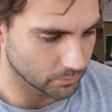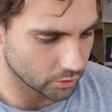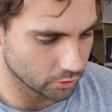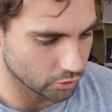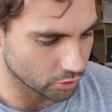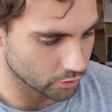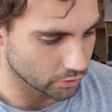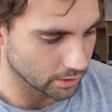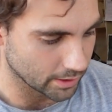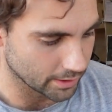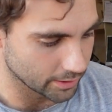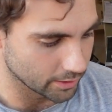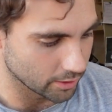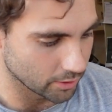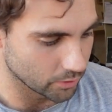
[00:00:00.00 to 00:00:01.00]
Just
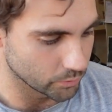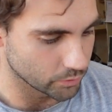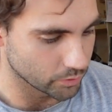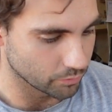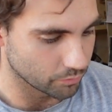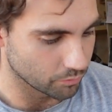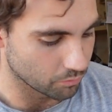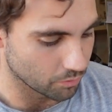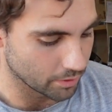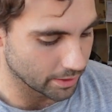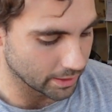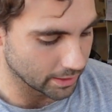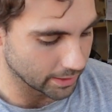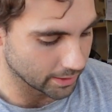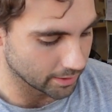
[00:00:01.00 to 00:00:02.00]
like loads of
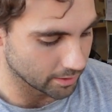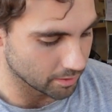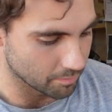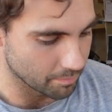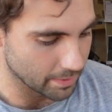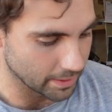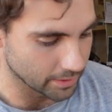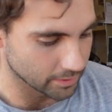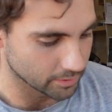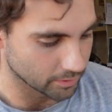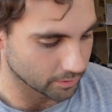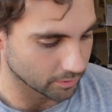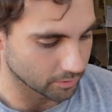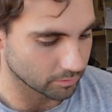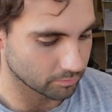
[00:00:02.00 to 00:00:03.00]
really
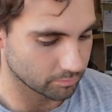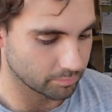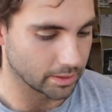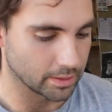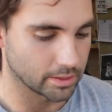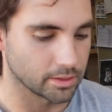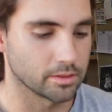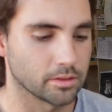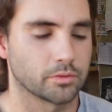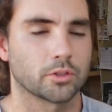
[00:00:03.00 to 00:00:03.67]
amazing pieces of